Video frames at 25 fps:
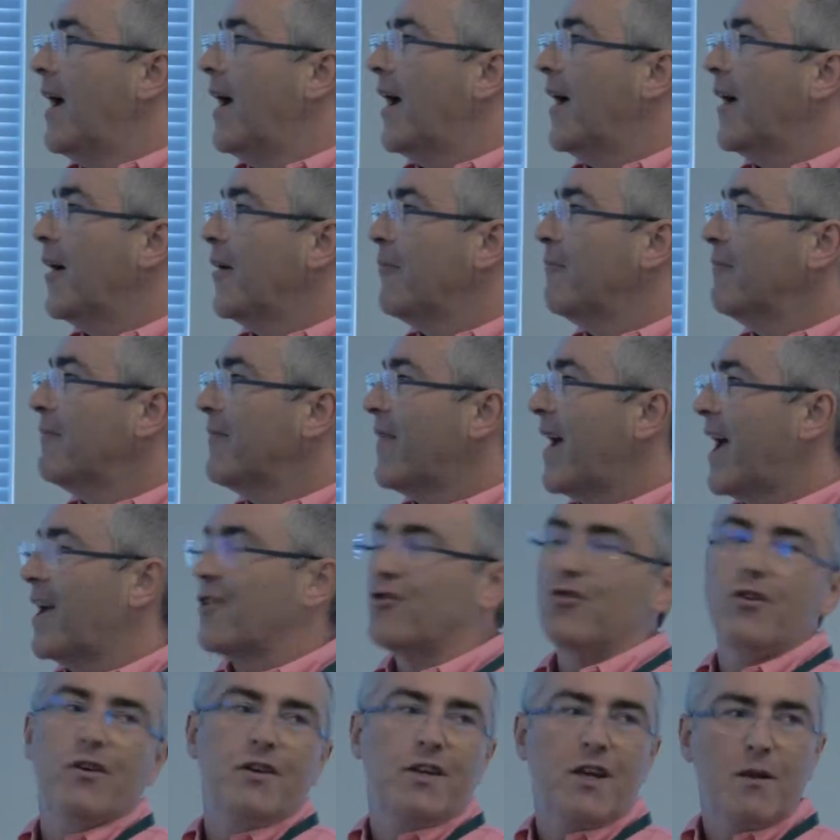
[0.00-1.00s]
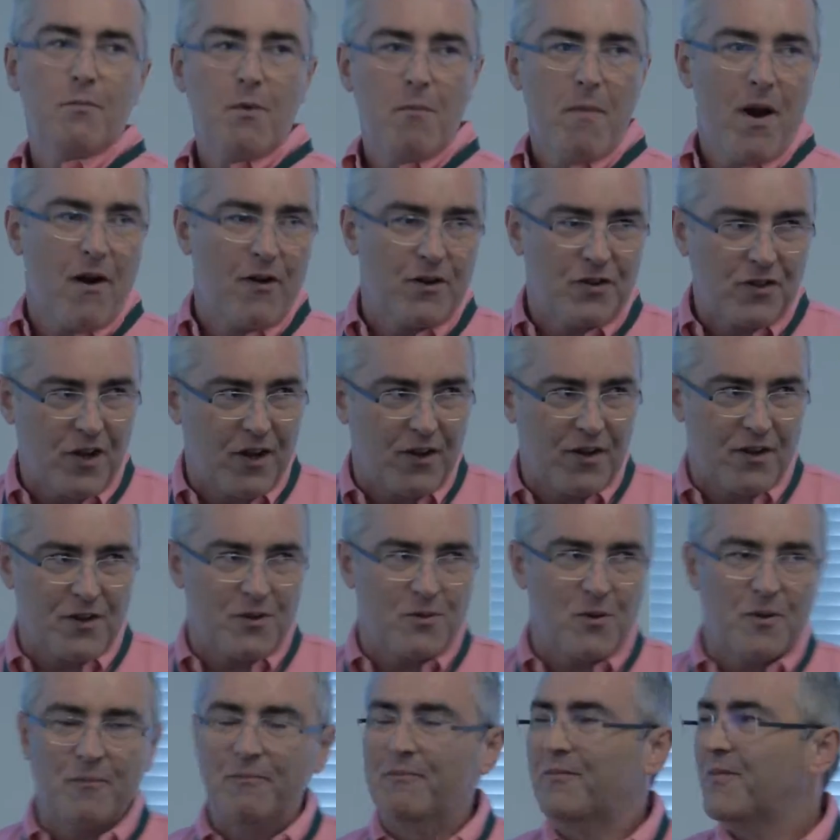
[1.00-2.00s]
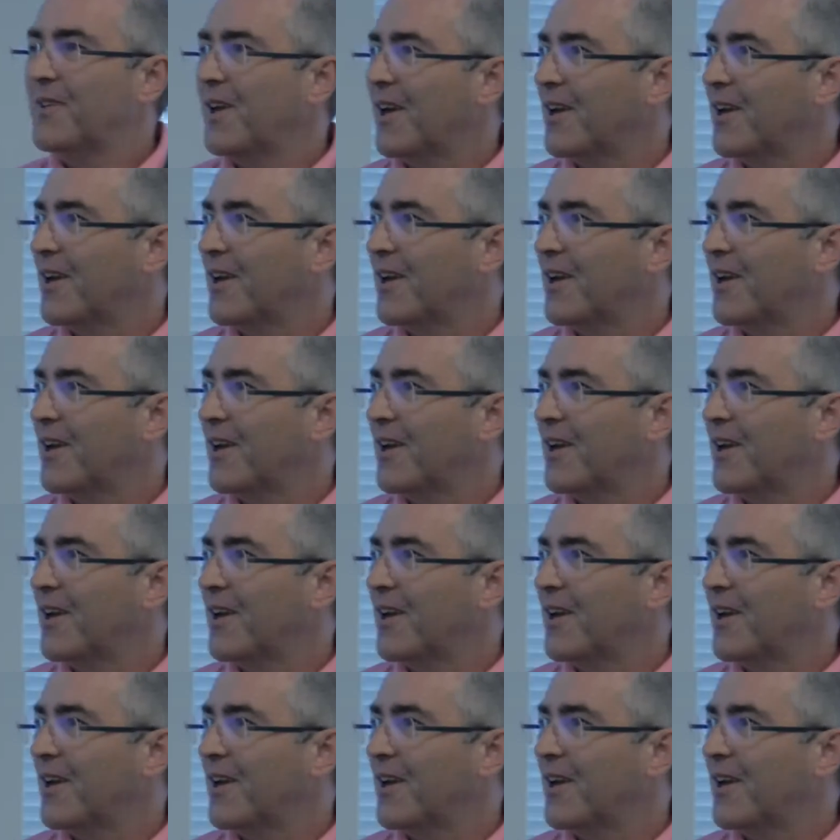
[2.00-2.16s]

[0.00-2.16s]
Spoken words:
and trying to keep a marriage going as well.